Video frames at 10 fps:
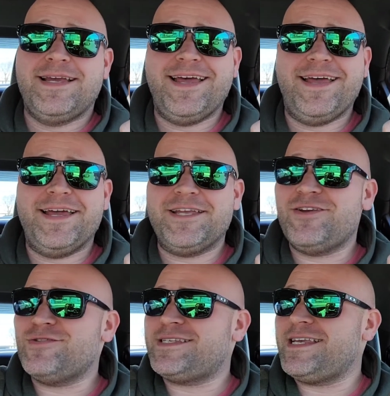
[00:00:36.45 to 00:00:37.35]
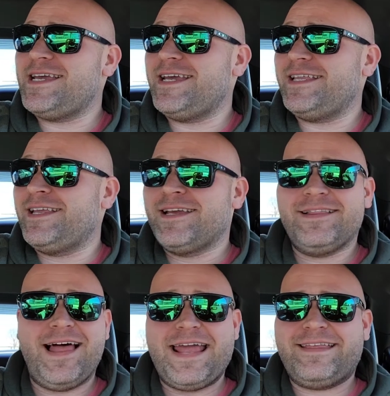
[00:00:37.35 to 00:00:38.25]
Uh, you see it
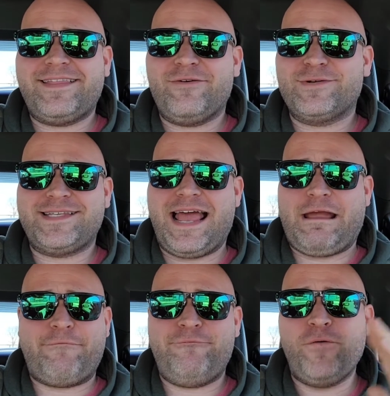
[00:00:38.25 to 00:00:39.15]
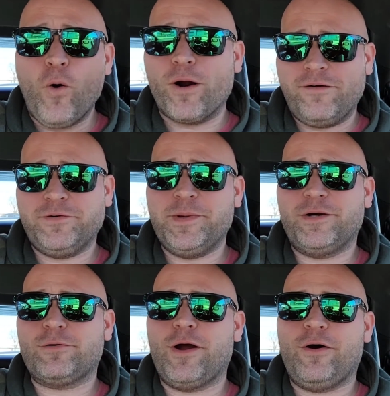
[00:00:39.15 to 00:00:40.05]
like there was like four of them in
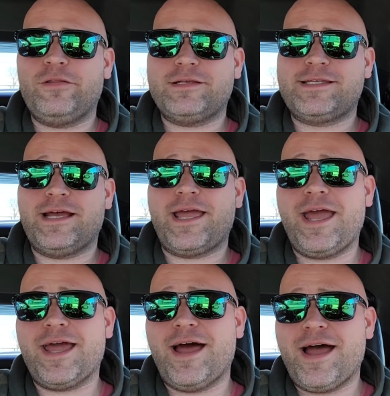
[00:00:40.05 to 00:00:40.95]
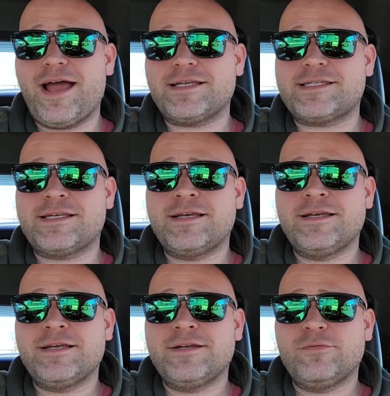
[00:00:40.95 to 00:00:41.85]
a row that's like, hey guys,
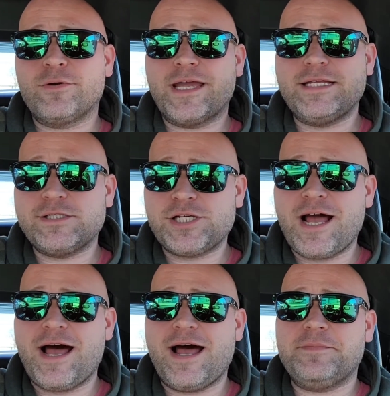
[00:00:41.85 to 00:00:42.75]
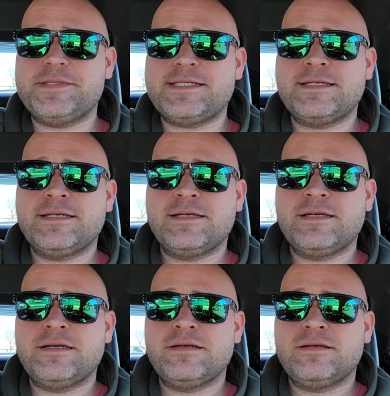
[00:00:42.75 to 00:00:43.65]
we're getting jobs.
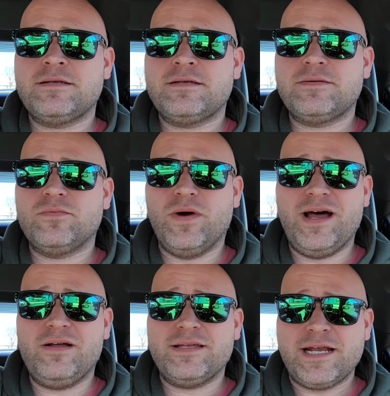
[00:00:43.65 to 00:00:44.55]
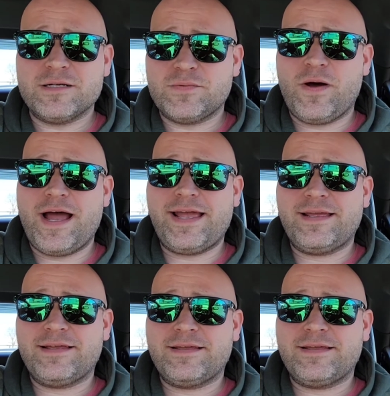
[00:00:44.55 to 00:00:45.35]
Well, here's why.